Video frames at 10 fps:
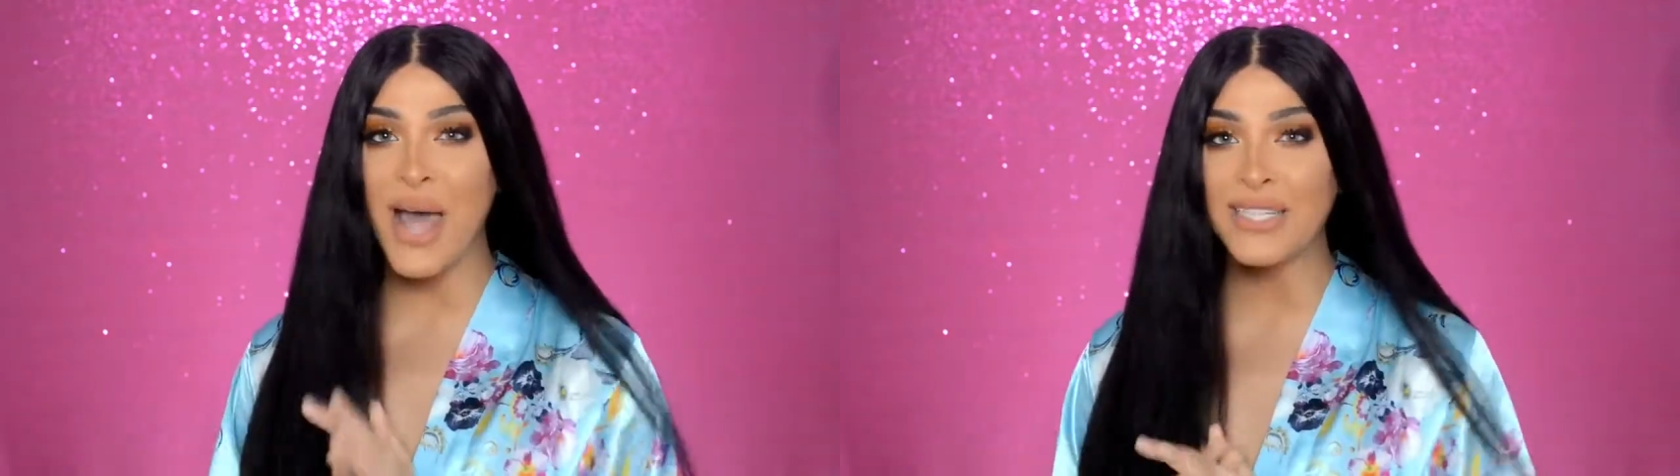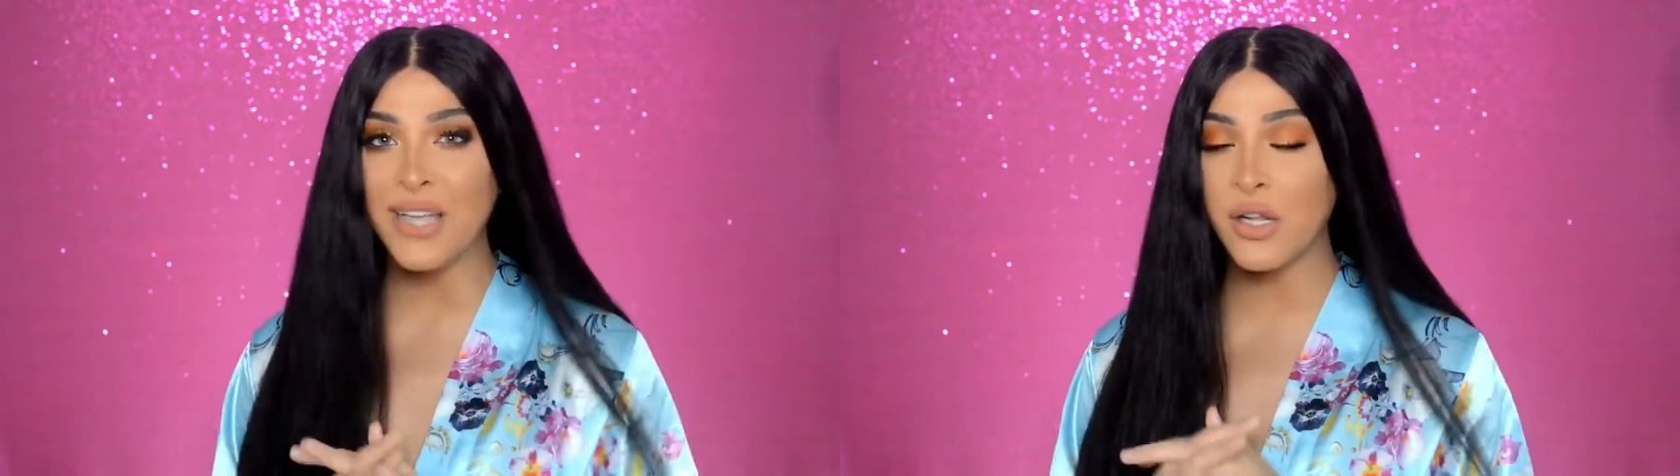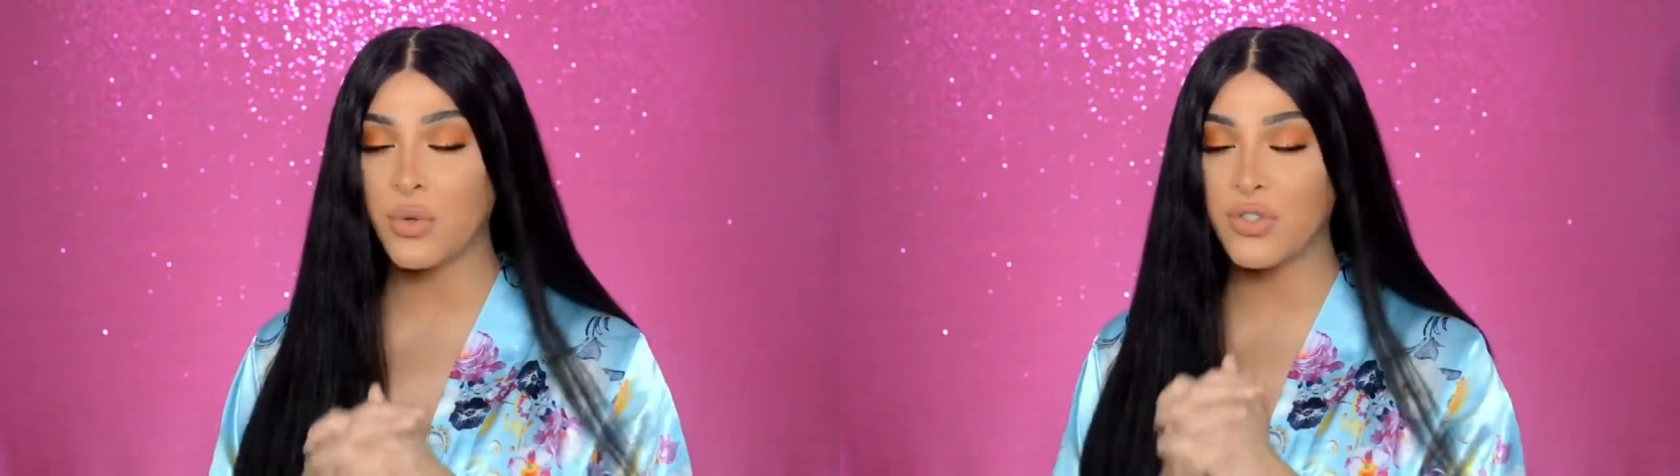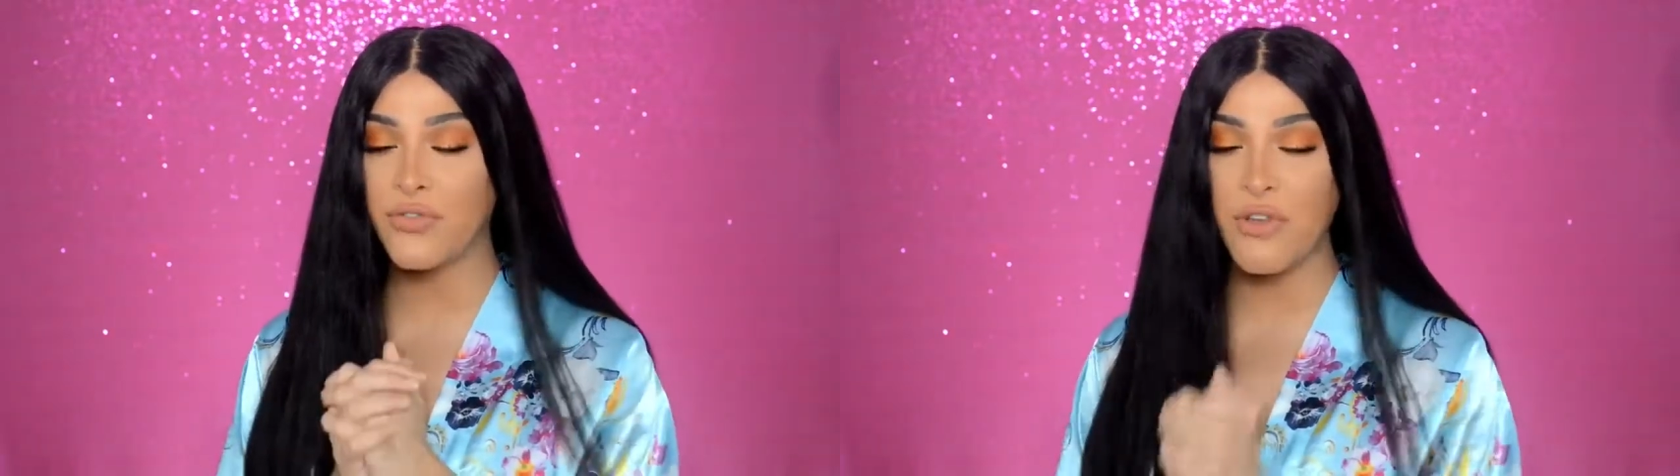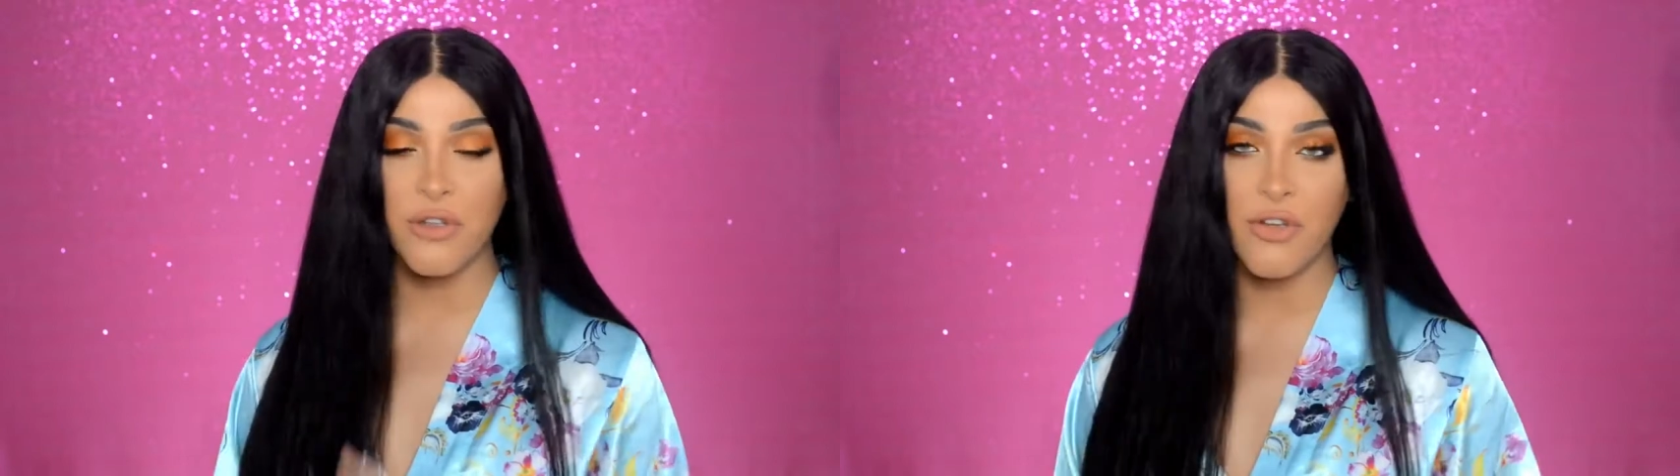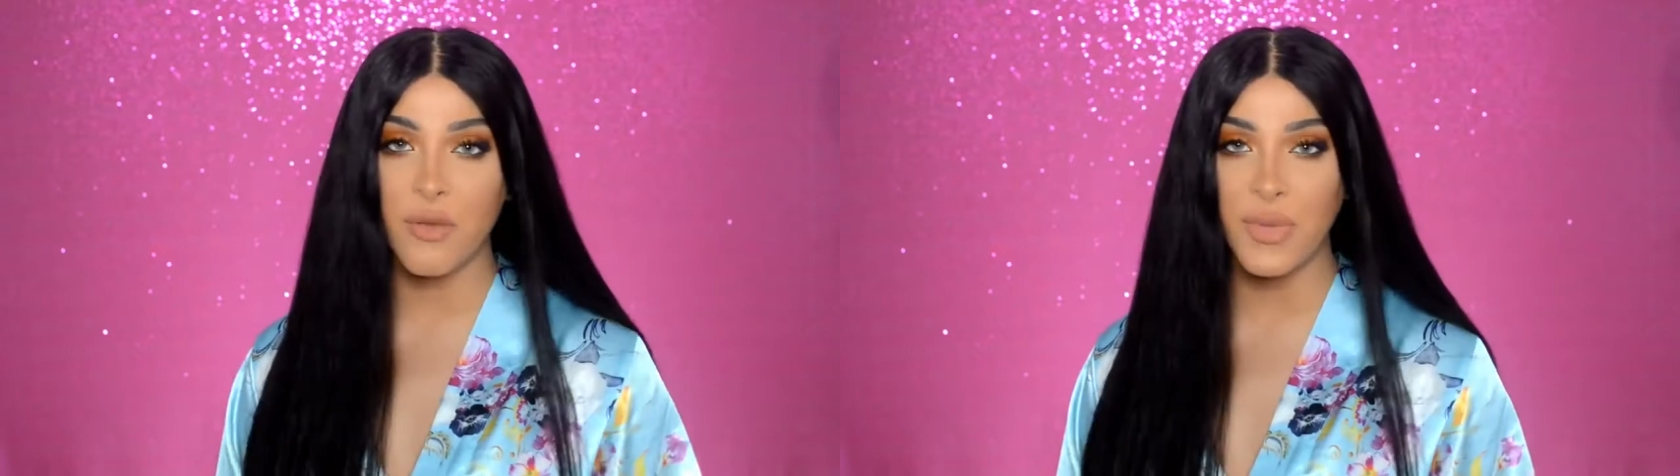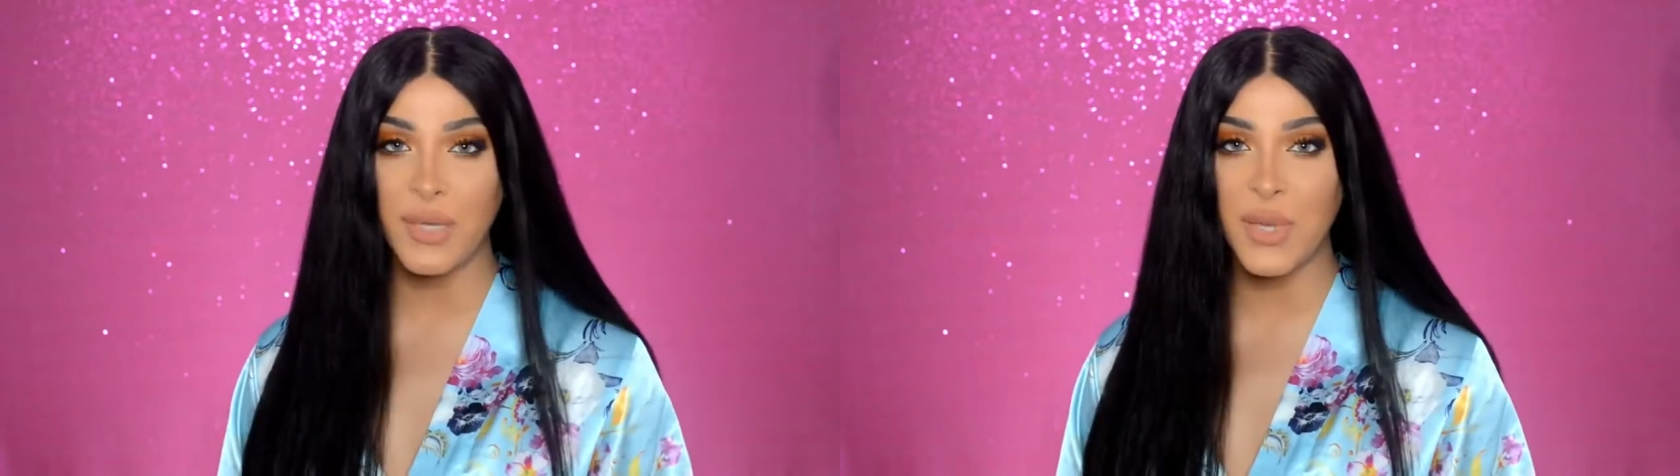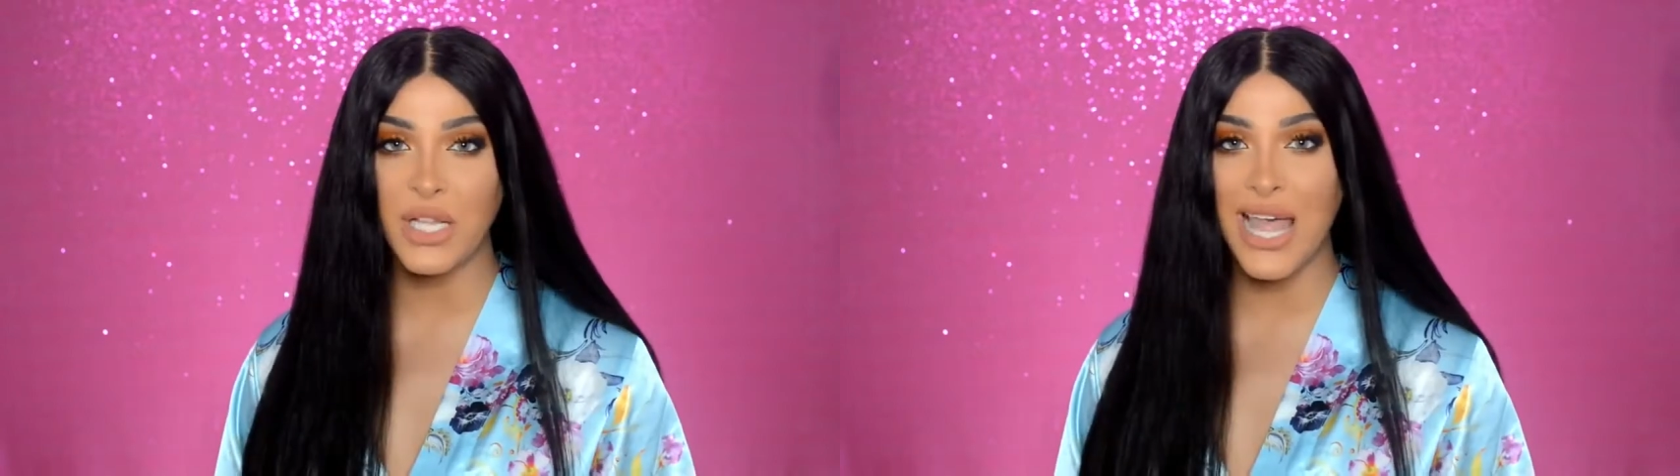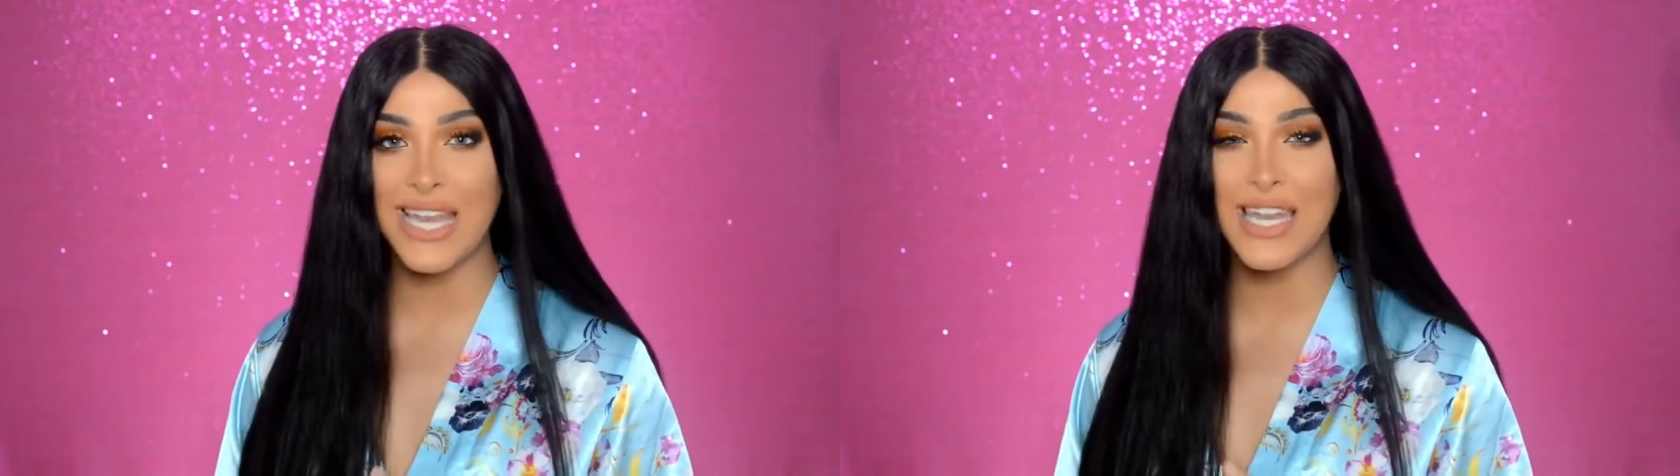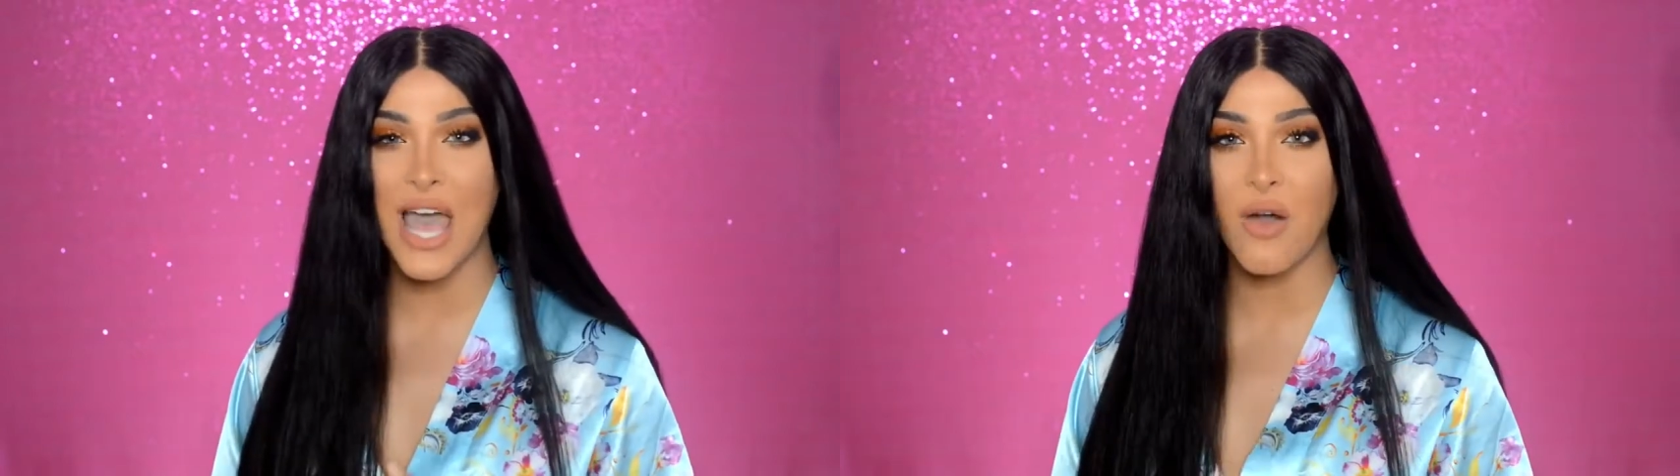but it was very minimal,
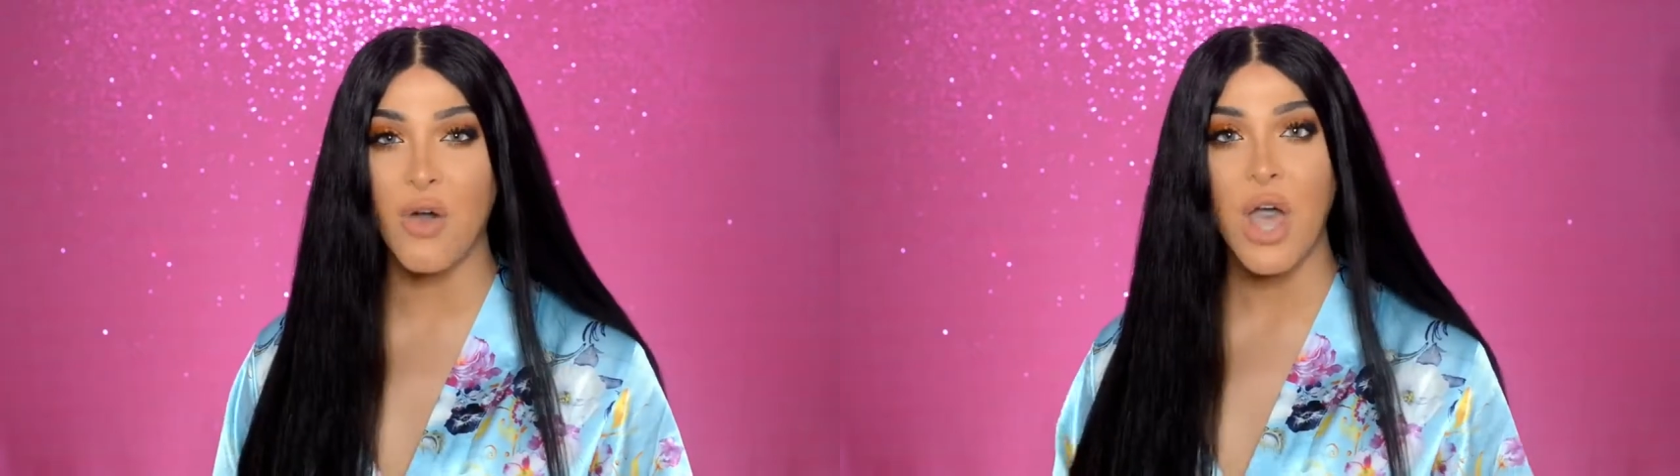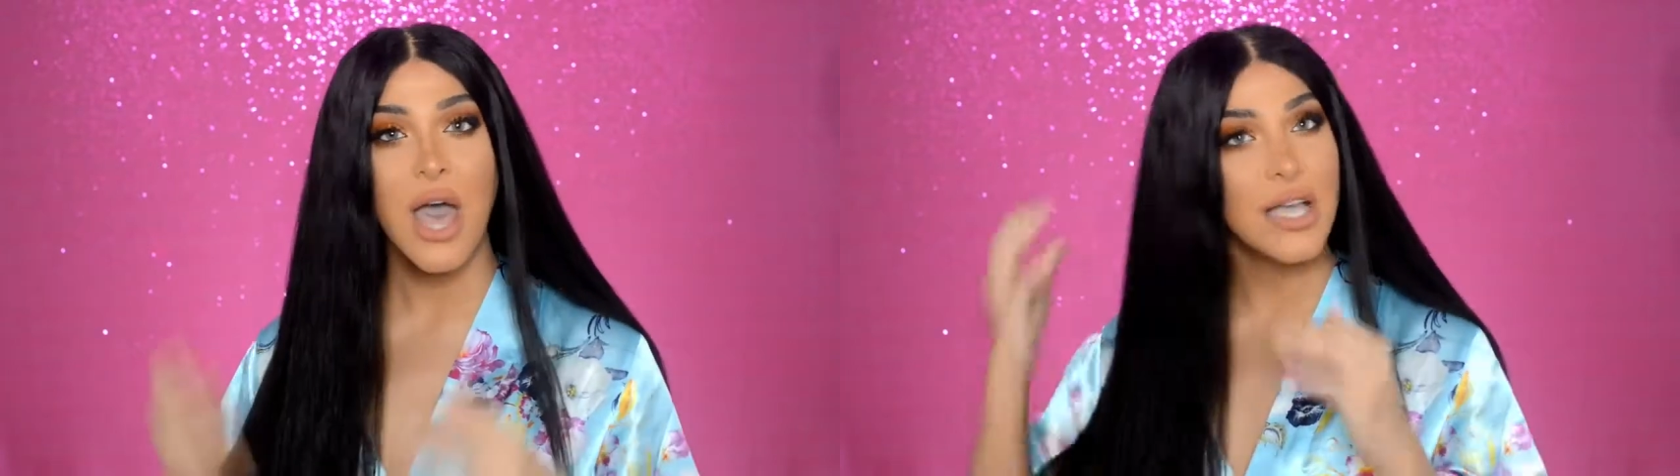and now,